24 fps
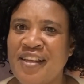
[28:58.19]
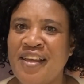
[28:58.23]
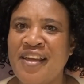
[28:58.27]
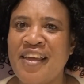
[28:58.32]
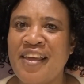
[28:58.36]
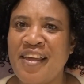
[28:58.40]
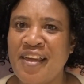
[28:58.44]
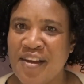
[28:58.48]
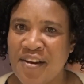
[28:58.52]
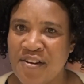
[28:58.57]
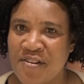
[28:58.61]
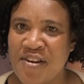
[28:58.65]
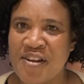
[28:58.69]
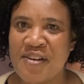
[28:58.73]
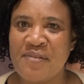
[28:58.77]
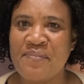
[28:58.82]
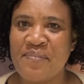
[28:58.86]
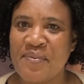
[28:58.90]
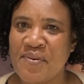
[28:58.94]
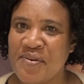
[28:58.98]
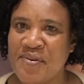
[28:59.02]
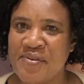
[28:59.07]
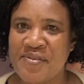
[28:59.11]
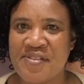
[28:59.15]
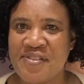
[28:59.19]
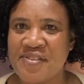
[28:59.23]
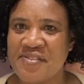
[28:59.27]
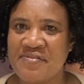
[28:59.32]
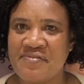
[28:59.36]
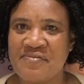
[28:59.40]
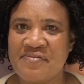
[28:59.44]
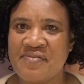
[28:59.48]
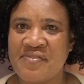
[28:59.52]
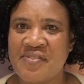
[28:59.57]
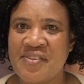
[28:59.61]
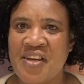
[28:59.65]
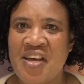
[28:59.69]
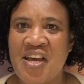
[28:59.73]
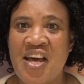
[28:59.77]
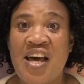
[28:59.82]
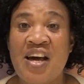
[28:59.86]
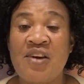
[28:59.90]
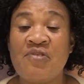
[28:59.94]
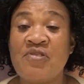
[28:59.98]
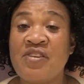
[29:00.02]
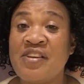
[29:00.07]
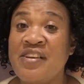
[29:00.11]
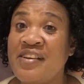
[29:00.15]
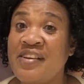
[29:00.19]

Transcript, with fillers: caring person. I would